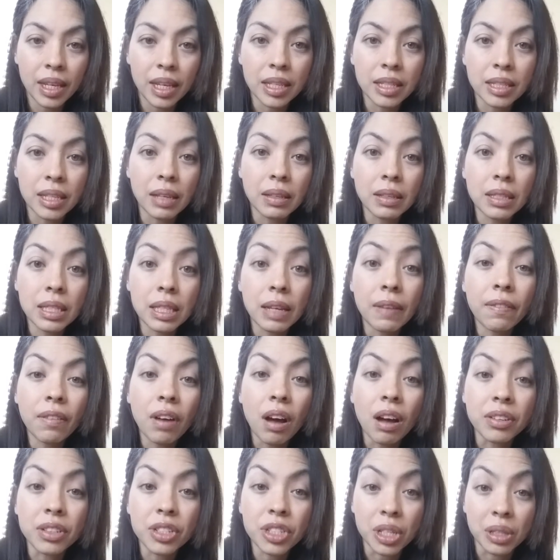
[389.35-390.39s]
It's a
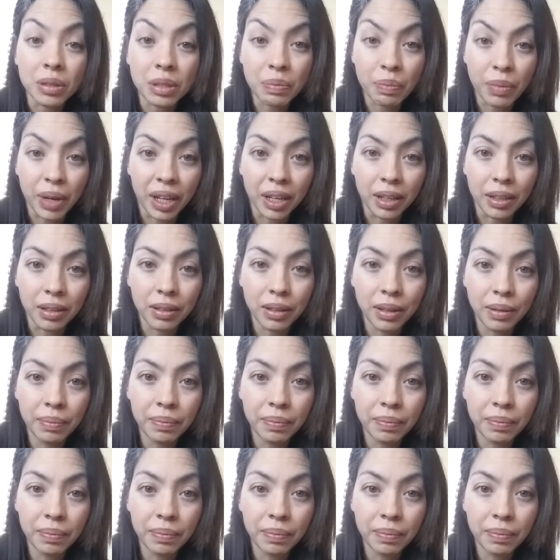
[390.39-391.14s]
subconscious mind.